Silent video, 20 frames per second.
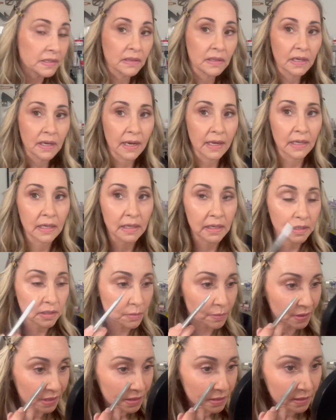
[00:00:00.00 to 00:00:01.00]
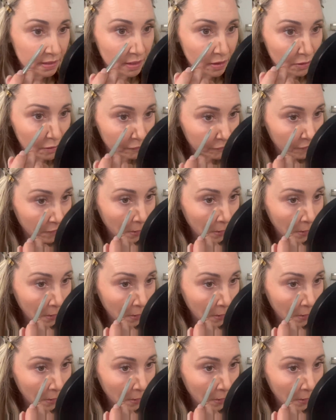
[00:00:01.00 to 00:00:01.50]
I think I nicked myself.